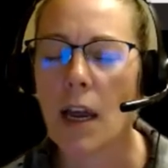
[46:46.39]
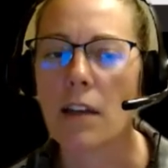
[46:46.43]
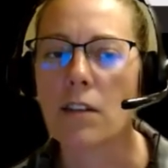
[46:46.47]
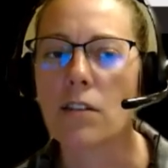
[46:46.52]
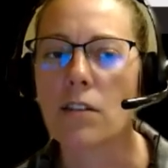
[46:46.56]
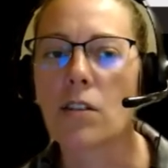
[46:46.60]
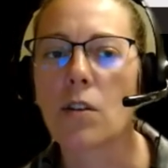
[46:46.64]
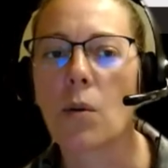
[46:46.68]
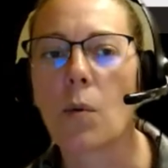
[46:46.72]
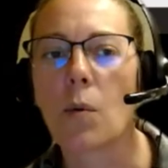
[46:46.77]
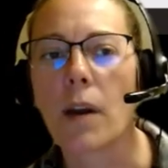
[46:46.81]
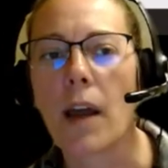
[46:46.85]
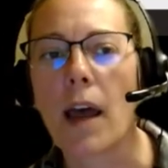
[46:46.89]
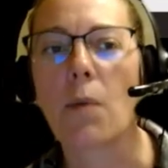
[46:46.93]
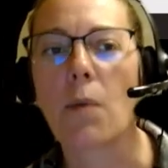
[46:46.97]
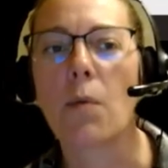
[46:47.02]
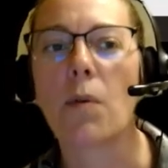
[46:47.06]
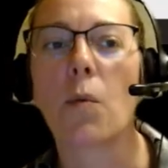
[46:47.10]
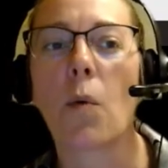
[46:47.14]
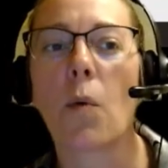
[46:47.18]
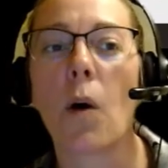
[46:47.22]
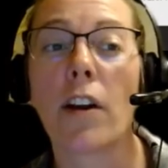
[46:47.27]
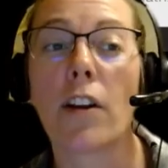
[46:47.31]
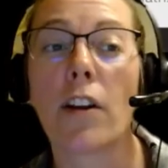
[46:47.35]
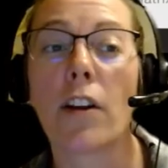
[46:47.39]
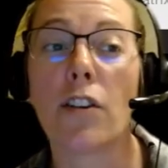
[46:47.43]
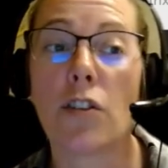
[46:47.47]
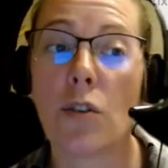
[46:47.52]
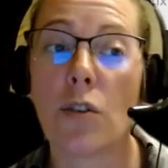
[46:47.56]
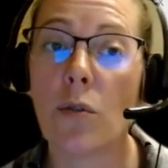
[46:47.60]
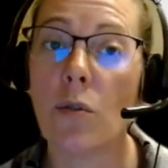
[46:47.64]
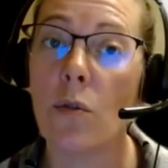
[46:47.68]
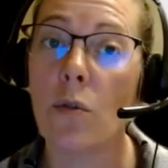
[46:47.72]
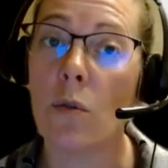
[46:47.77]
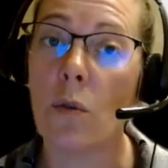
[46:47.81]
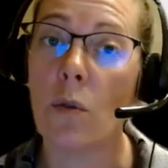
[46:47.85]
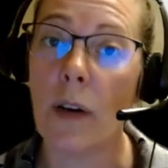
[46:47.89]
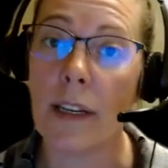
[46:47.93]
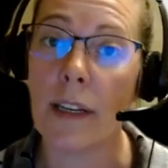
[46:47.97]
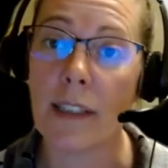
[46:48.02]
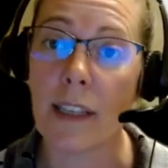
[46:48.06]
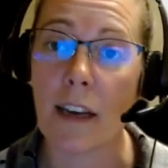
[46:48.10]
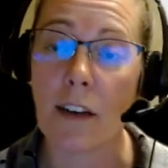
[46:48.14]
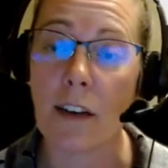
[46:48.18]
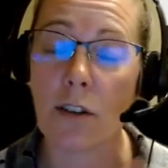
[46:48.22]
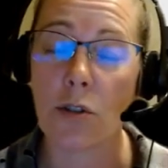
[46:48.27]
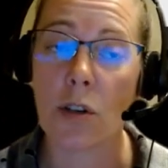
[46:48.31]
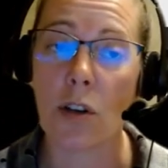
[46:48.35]
And so what I would want to do
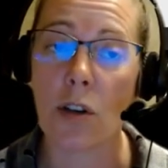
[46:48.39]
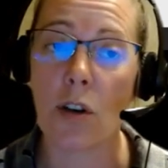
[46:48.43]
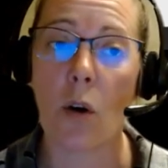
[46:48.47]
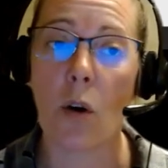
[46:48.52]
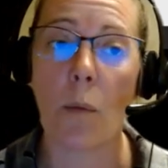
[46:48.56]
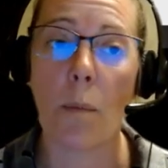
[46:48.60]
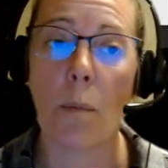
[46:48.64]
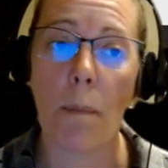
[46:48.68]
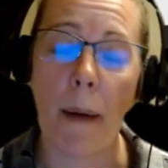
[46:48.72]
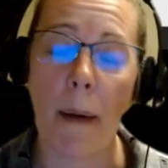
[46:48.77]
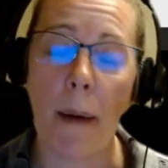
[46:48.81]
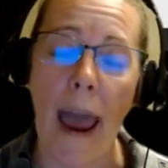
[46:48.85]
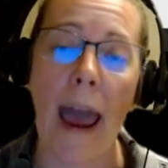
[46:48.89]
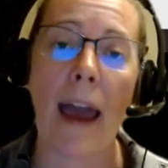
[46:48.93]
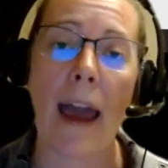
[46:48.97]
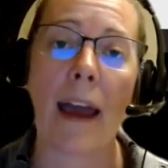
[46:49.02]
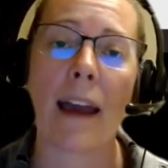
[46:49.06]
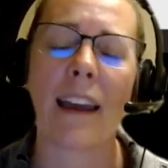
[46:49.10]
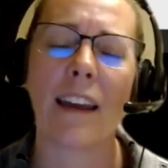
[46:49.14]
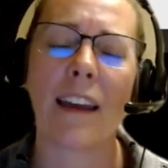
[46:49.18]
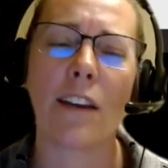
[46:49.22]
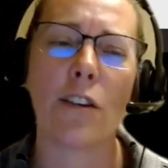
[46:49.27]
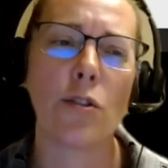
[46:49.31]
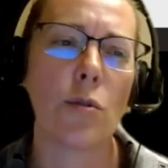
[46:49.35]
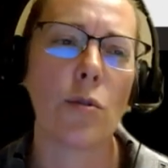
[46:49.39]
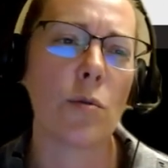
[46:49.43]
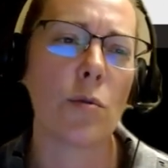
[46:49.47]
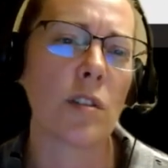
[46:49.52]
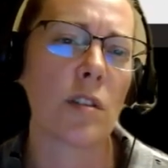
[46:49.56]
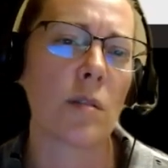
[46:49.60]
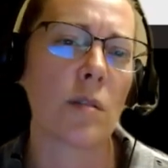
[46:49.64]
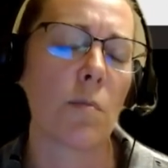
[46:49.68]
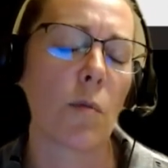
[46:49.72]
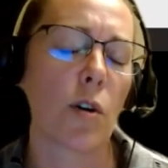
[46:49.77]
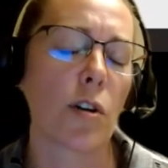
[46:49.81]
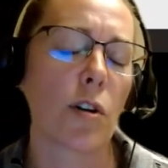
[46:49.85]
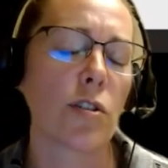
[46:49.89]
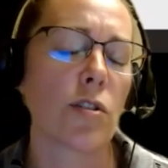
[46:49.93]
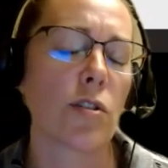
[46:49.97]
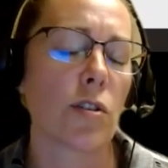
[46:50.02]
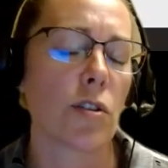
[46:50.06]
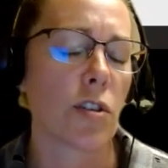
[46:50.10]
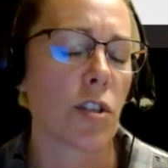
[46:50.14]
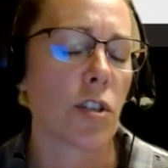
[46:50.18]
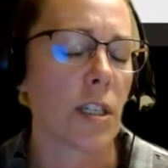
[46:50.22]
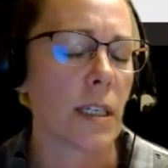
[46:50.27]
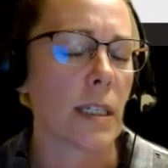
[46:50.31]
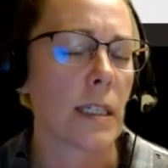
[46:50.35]
is actually go back and do some more
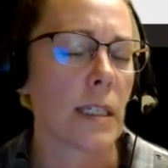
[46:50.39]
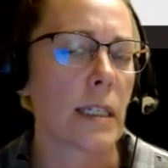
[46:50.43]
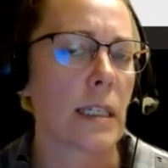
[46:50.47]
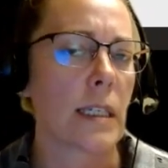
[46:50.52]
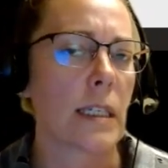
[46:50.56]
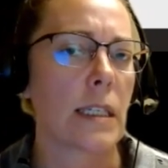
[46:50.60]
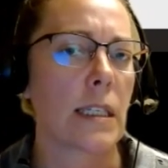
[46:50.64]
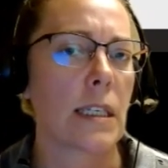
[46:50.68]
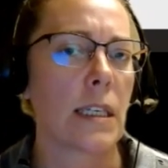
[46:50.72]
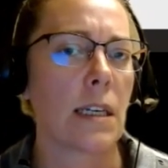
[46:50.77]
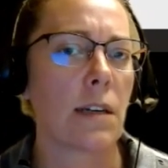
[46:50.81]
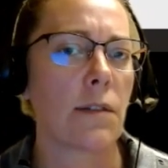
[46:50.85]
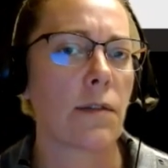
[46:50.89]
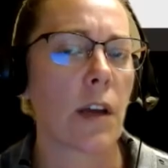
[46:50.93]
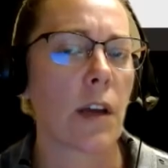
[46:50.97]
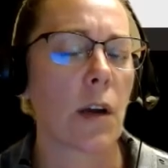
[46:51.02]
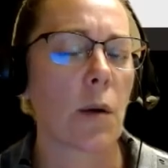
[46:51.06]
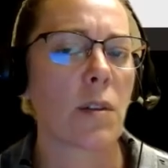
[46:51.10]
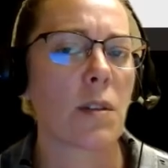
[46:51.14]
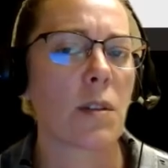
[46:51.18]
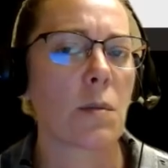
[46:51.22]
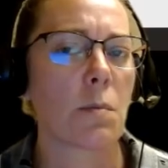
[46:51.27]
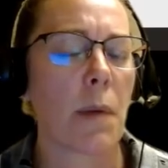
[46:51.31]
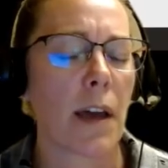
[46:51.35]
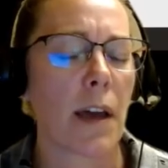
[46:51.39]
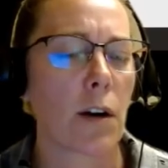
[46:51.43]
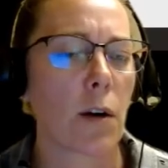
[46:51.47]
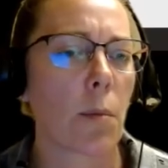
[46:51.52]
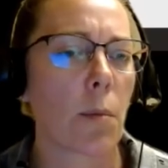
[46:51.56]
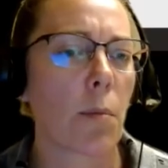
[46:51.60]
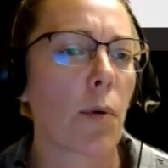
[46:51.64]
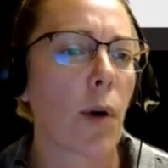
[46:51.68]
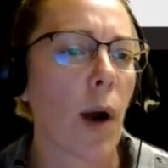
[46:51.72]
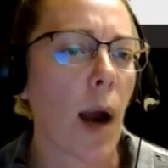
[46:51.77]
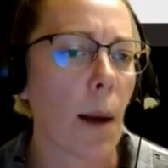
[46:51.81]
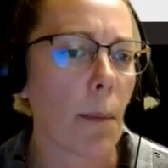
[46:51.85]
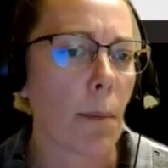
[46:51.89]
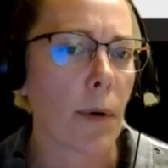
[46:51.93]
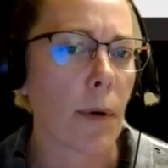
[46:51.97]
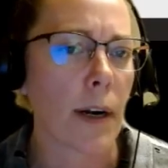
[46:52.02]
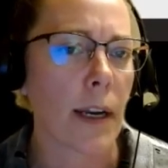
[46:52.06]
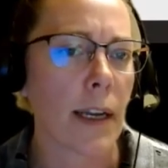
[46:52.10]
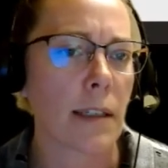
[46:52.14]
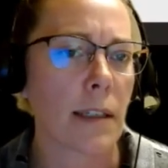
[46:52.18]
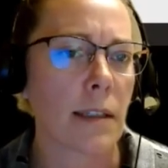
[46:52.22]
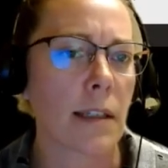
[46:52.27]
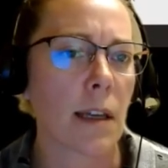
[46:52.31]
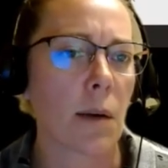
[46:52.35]
searches to see if there was better
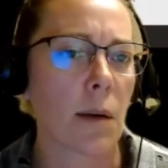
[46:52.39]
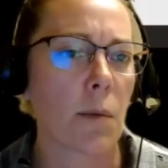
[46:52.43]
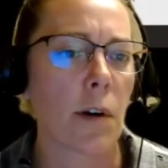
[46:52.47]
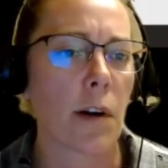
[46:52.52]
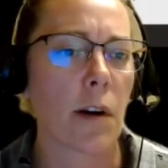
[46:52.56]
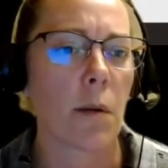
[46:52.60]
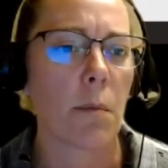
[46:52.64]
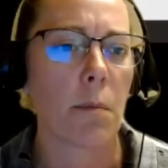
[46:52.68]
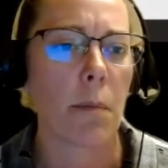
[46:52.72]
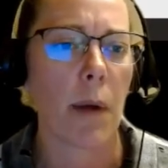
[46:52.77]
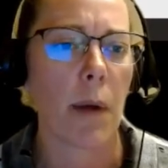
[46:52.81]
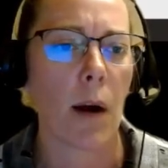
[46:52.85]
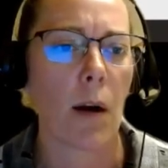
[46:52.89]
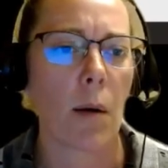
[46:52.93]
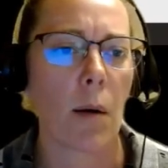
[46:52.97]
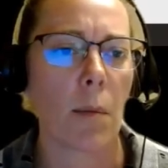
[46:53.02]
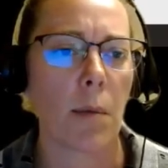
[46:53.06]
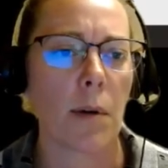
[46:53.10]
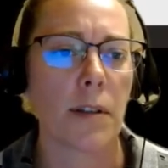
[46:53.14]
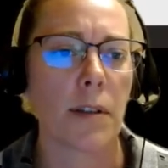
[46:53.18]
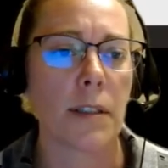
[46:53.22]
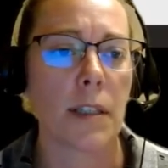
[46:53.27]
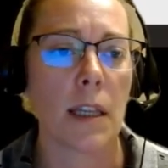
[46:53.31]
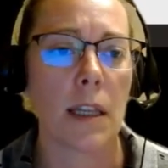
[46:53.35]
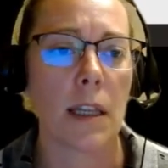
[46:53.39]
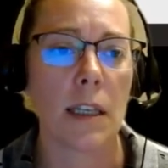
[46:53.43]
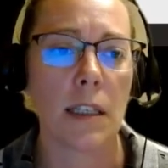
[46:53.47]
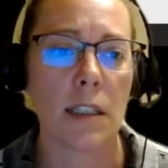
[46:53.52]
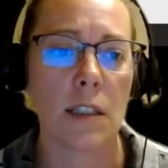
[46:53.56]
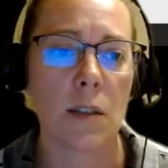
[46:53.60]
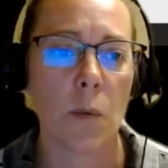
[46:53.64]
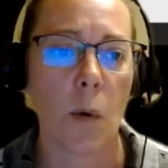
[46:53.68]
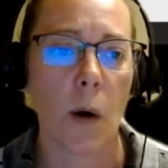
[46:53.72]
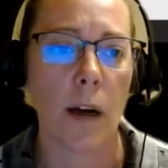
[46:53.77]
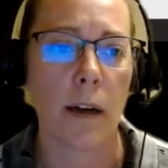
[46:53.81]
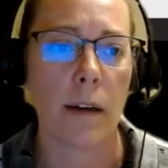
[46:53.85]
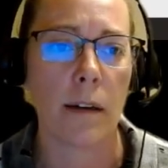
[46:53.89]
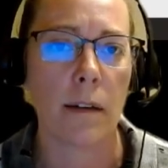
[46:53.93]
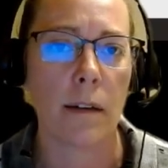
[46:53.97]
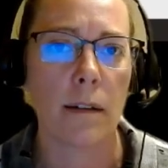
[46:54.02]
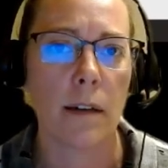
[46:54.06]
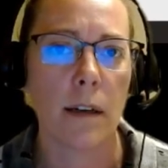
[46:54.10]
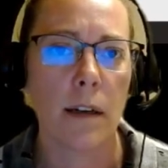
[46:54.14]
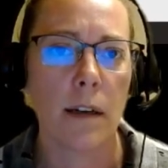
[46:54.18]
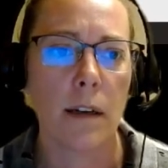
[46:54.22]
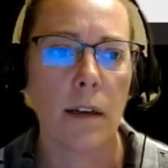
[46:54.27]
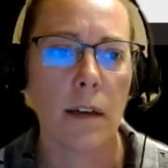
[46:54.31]
properties that were comparable to this one.